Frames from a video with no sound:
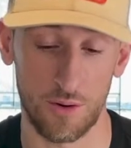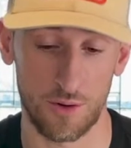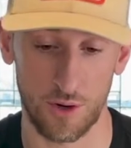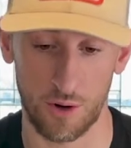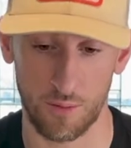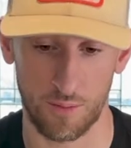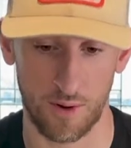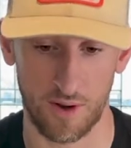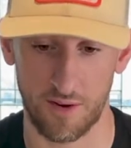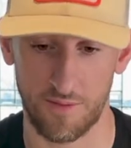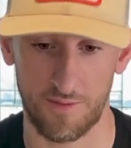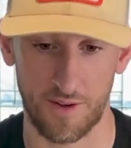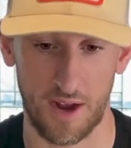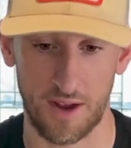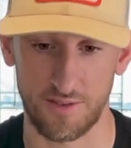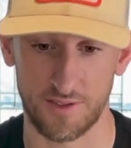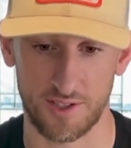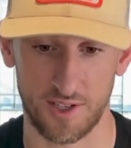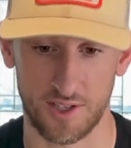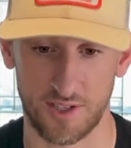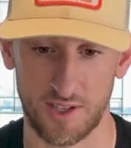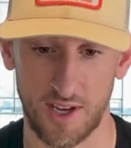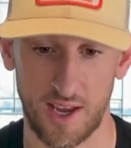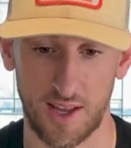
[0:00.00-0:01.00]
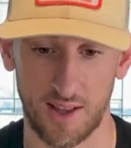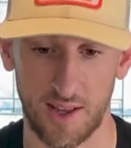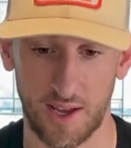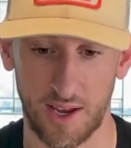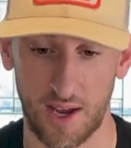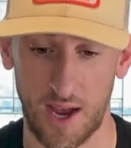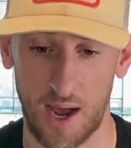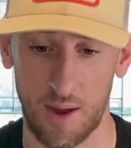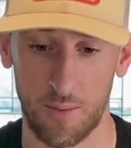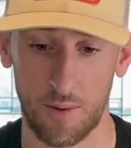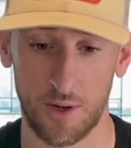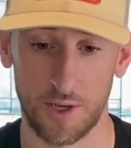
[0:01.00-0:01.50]
Don't run a 5.68 like
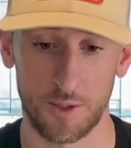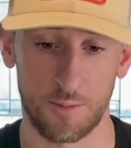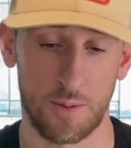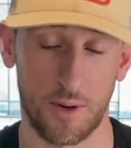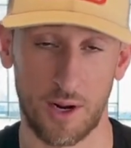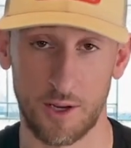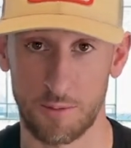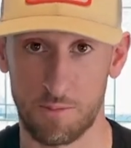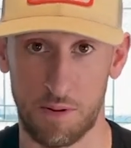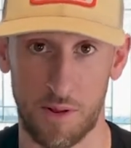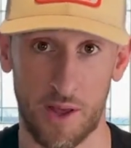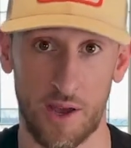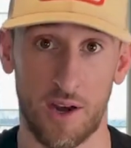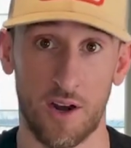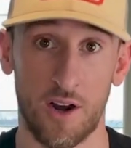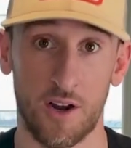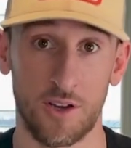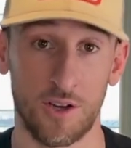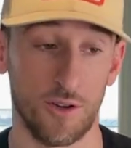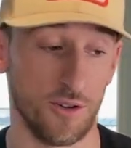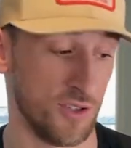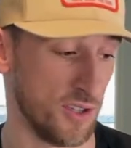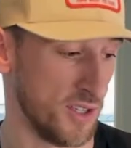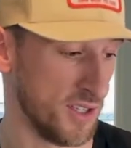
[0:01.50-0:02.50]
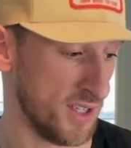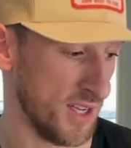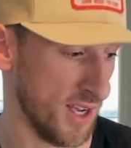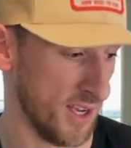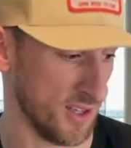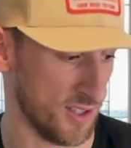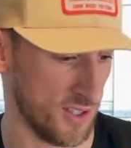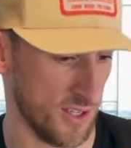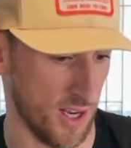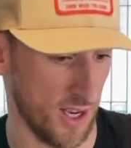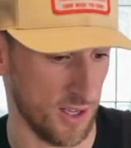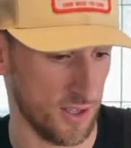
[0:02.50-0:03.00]
I was, but I was planning on using
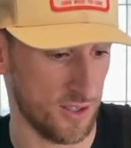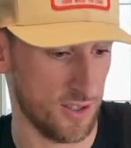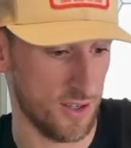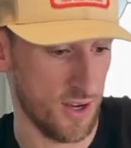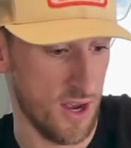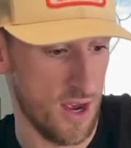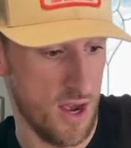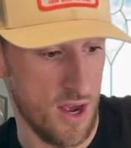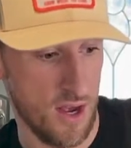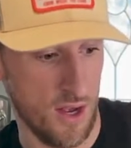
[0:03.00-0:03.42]
TSS.